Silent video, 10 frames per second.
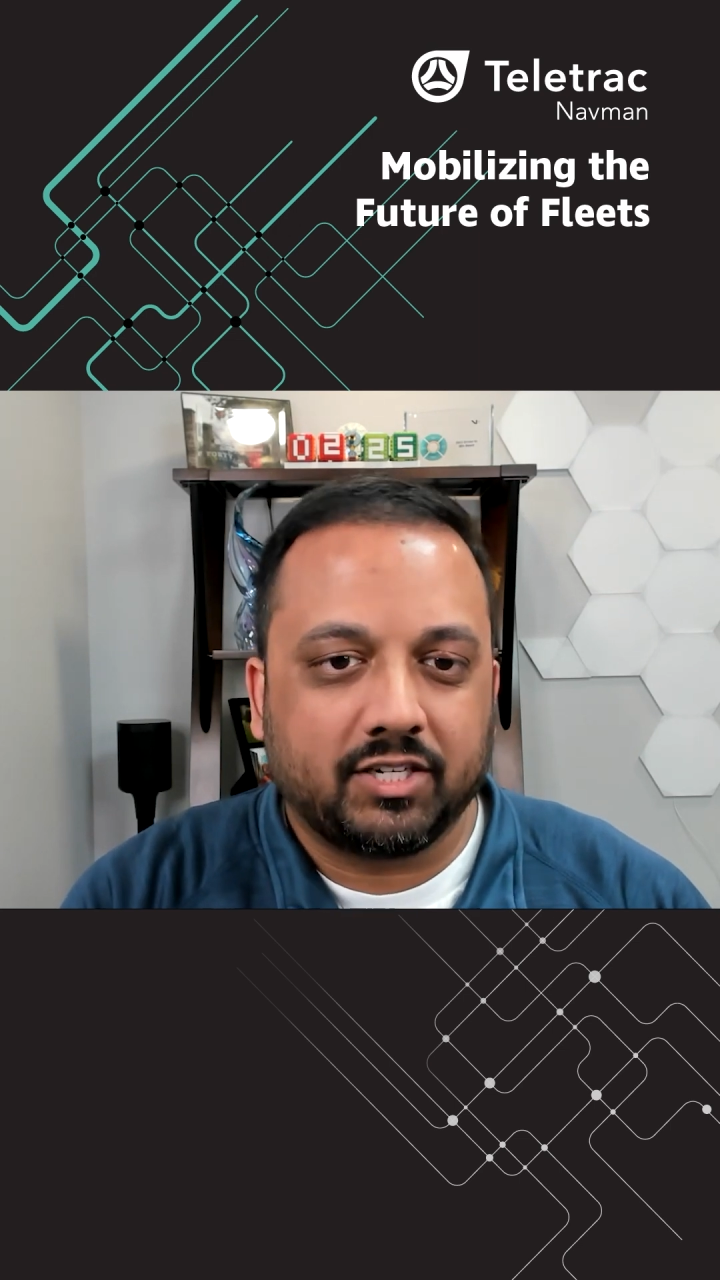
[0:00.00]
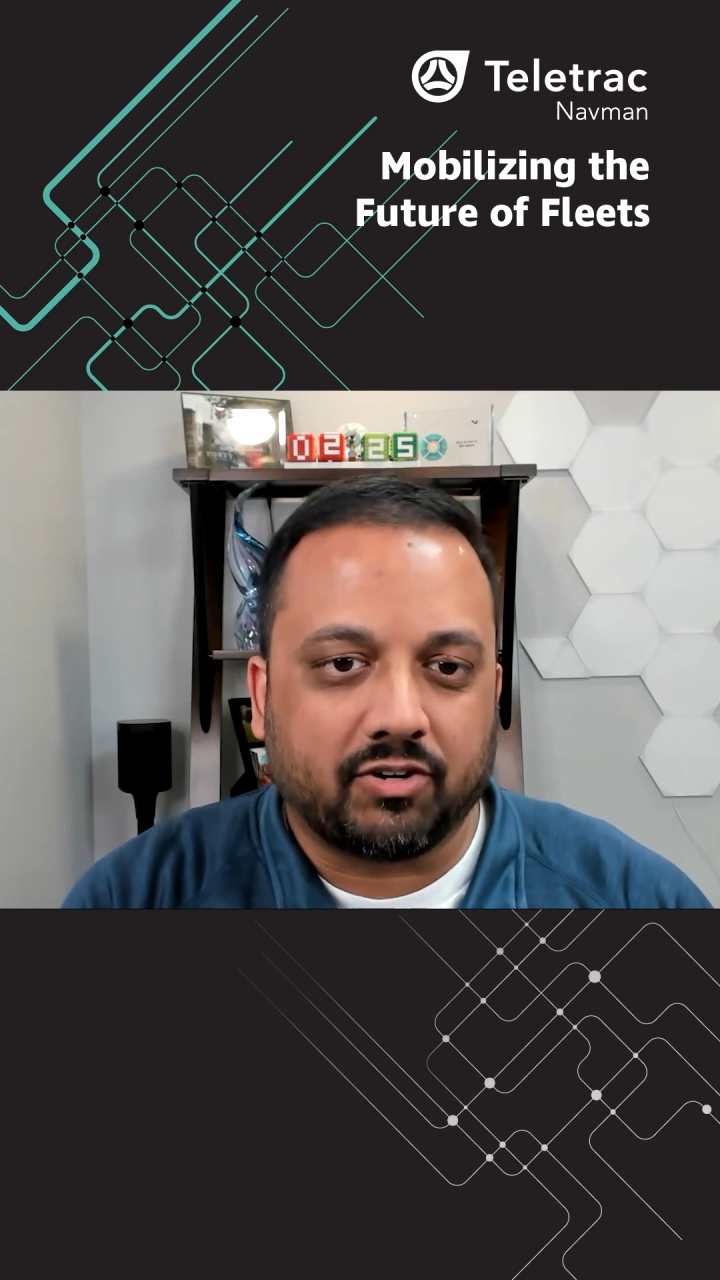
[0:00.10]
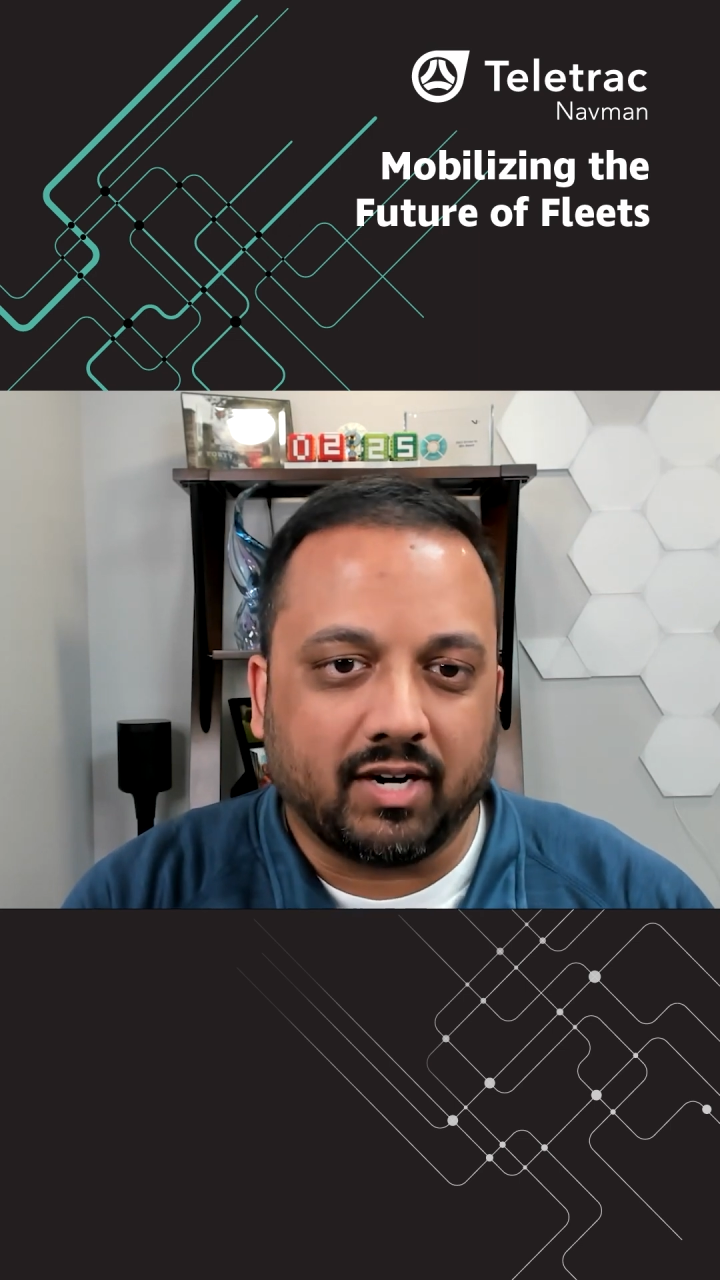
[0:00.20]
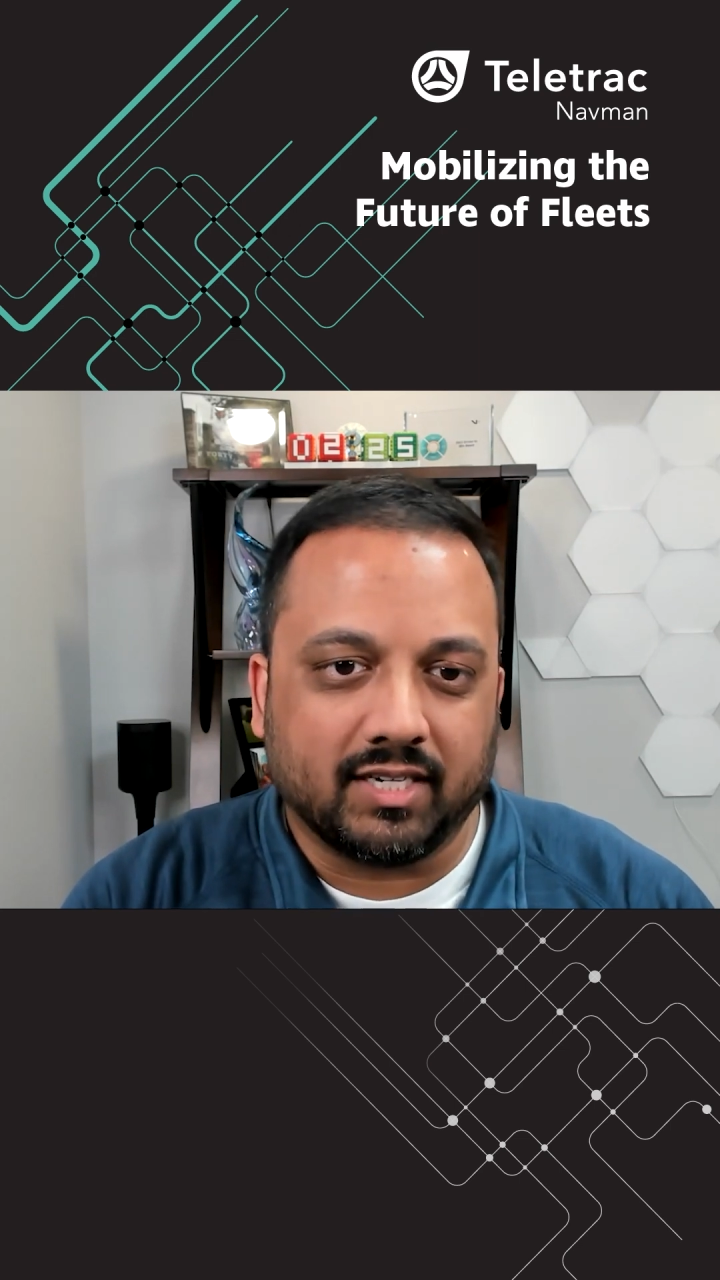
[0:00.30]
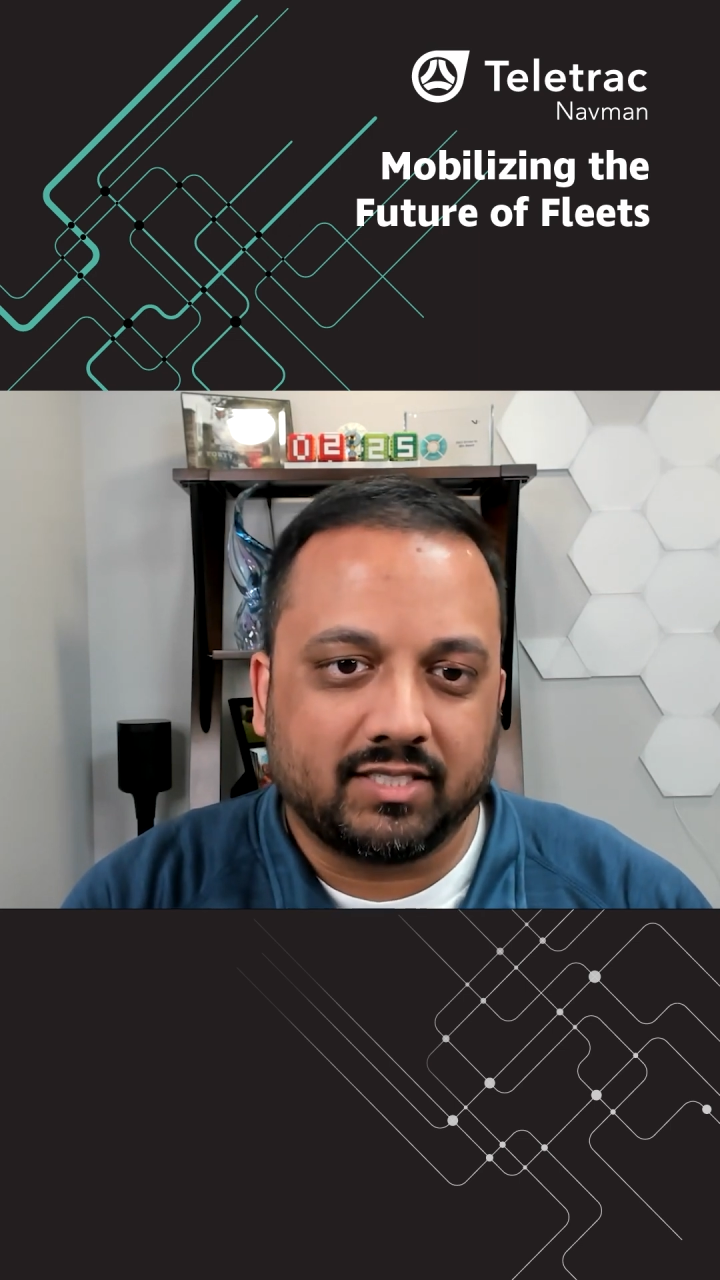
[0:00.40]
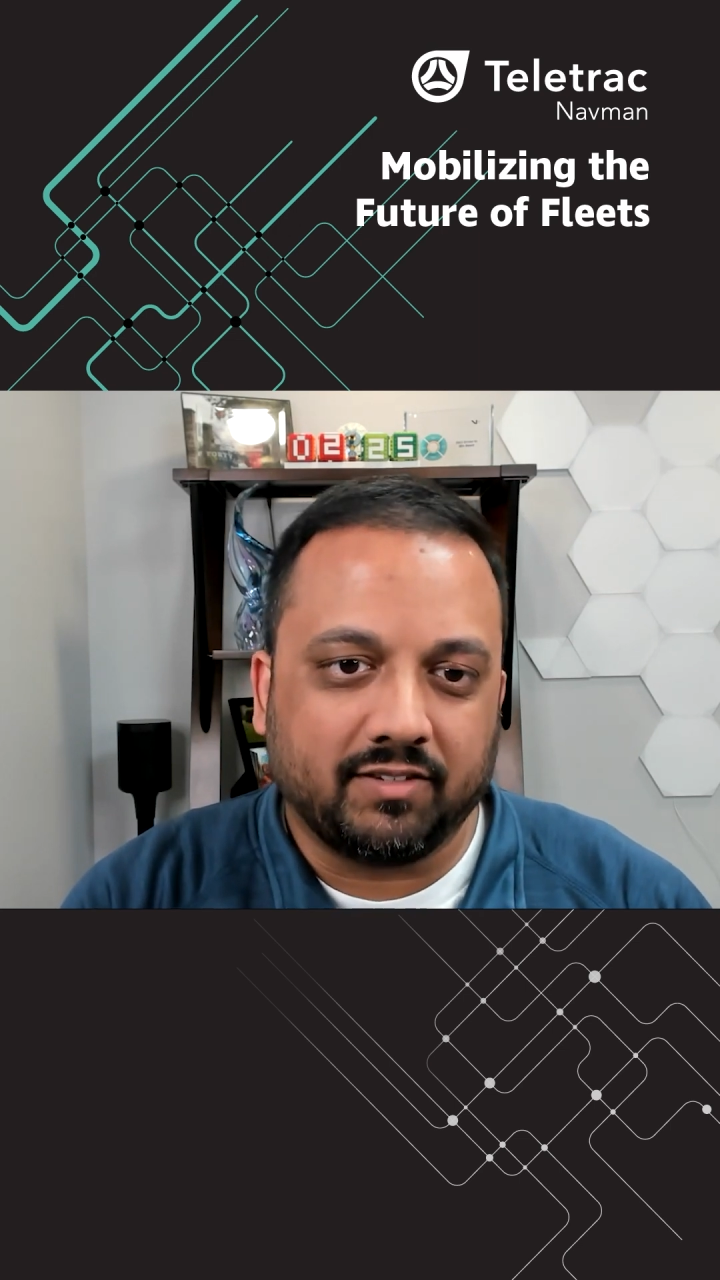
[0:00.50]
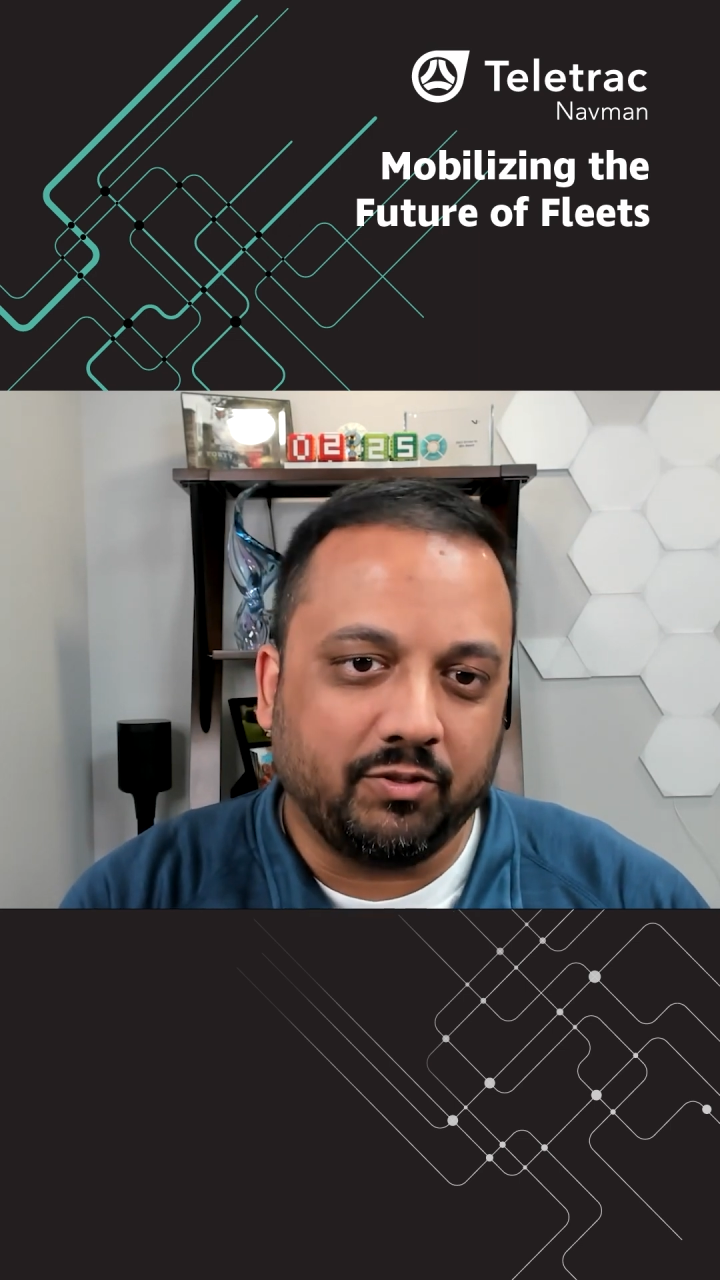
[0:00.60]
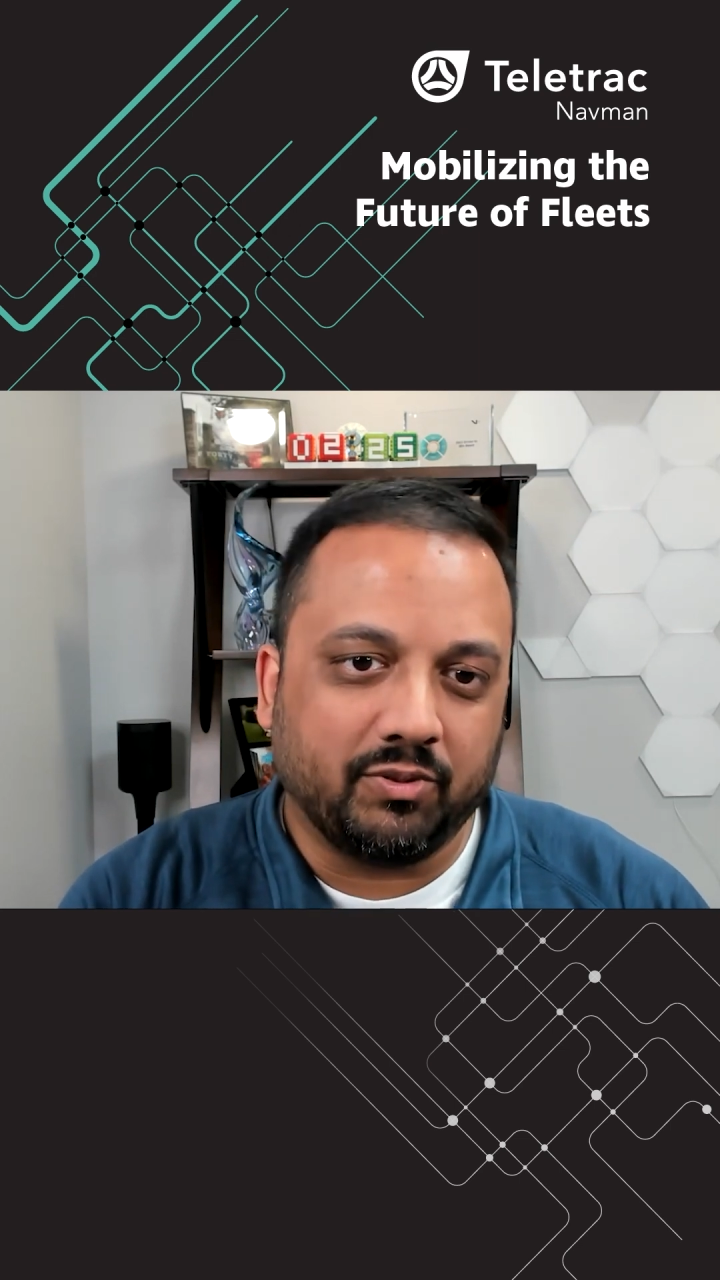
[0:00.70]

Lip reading: trust if